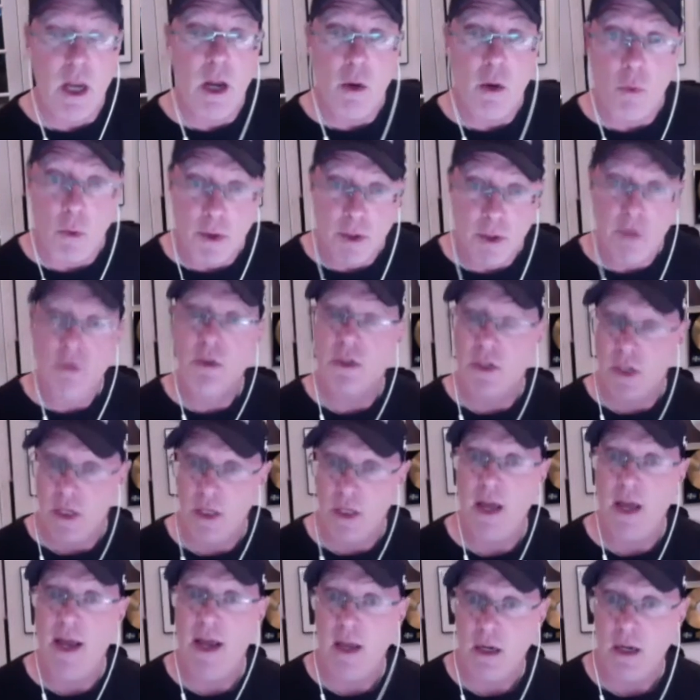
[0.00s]
When you see
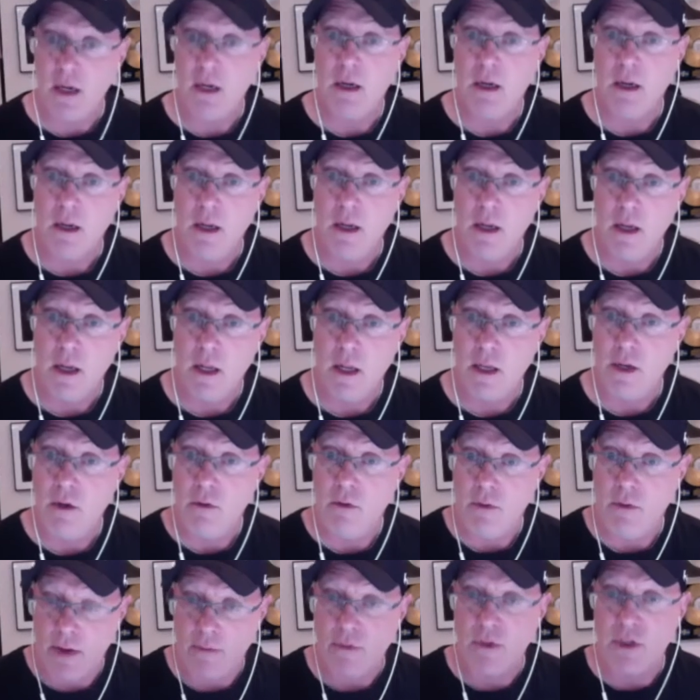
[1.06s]
that, you
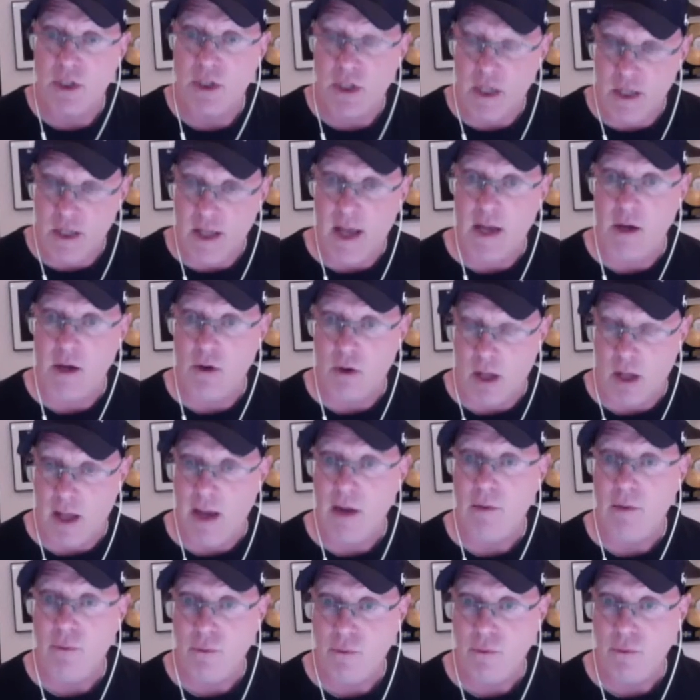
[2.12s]
never see that in your
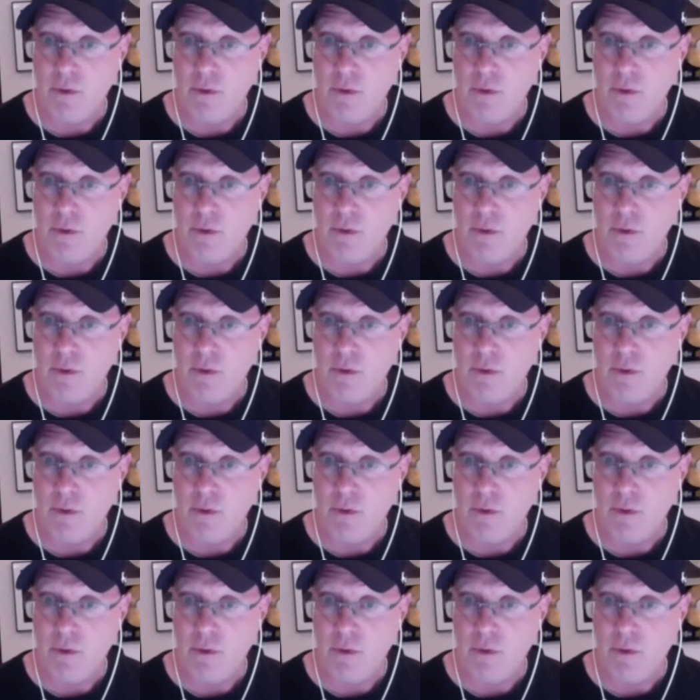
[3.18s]
life.